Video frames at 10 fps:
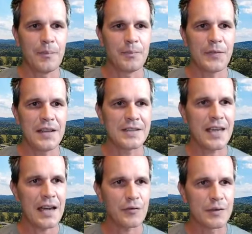There's
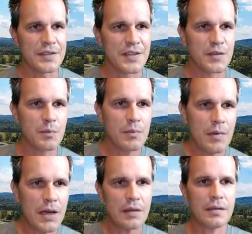Catherine
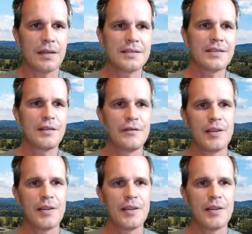Smith and Sylvia